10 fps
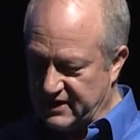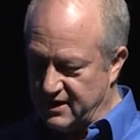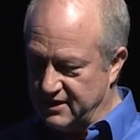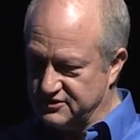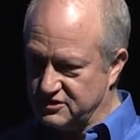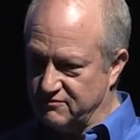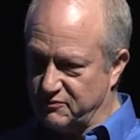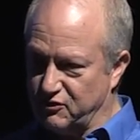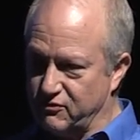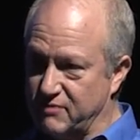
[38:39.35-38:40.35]
I discovered a
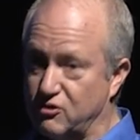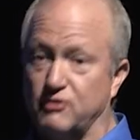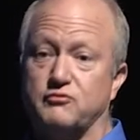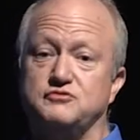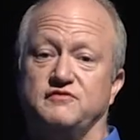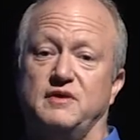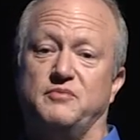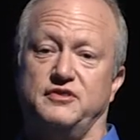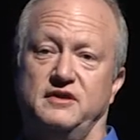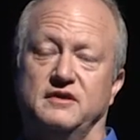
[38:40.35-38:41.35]
program called Roots of
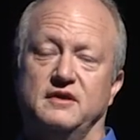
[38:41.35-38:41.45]
Empathy.